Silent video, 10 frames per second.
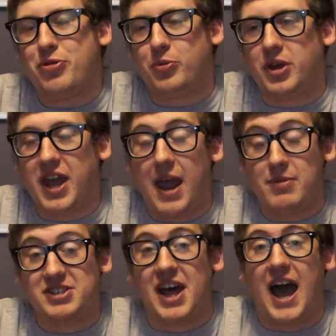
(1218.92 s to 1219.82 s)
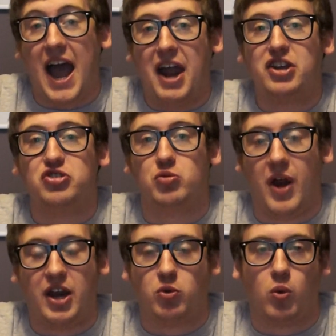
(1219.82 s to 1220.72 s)
three game is the highest
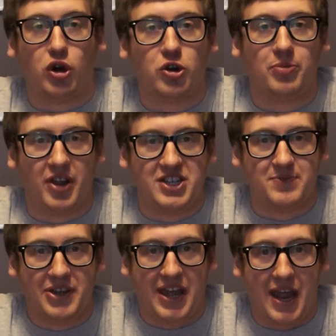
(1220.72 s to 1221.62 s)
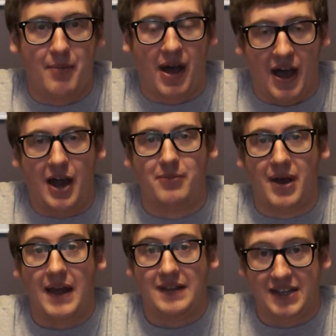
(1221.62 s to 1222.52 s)
ranked worker placement game on
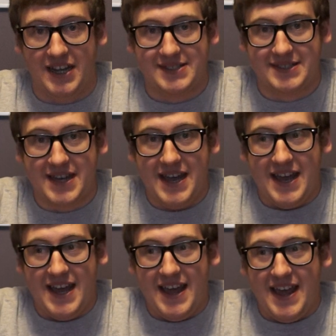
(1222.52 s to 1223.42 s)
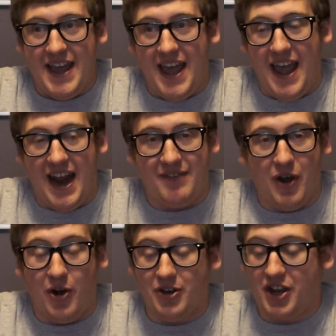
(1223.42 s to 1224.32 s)
my list and
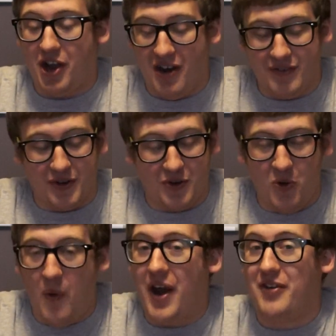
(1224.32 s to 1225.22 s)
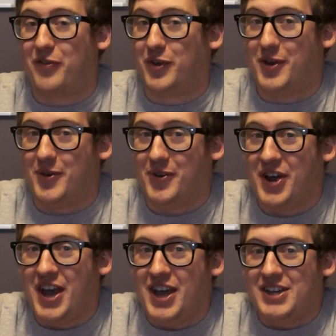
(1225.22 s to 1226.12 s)
I've already covered quite a few.
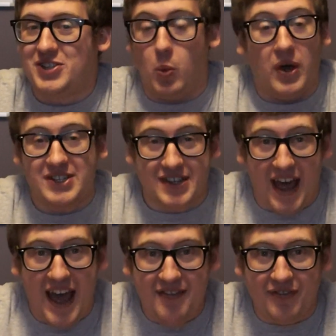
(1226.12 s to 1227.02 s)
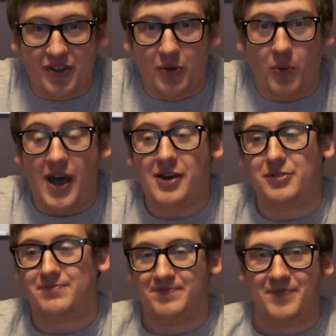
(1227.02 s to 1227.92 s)
So what's left?
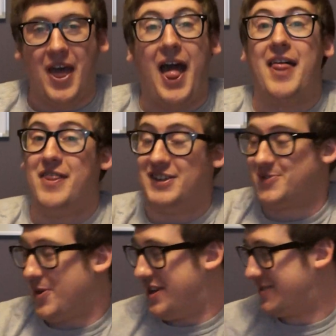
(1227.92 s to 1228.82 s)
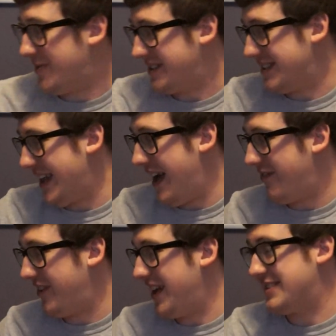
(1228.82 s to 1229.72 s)
Well, this one is what's
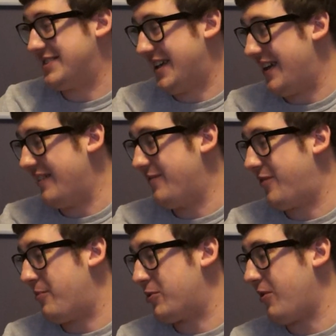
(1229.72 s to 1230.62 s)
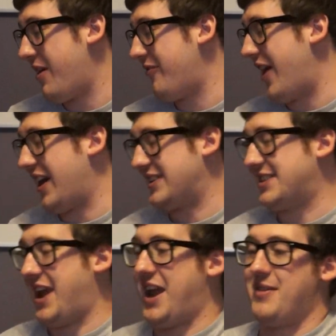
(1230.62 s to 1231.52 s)
left. It's from Grey
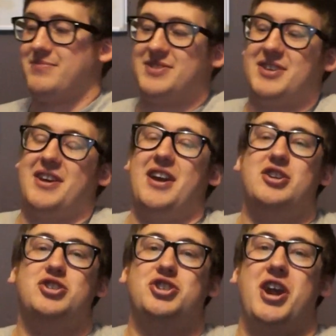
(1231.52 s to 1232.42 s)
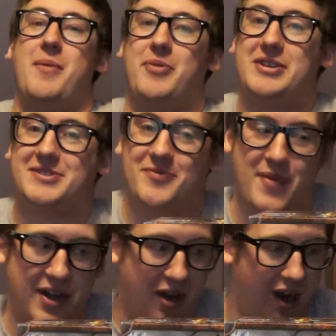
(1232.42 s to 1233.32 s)
Fox Games, Champions of
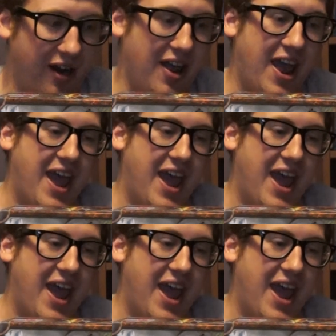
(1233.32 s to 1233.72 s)
Midgard.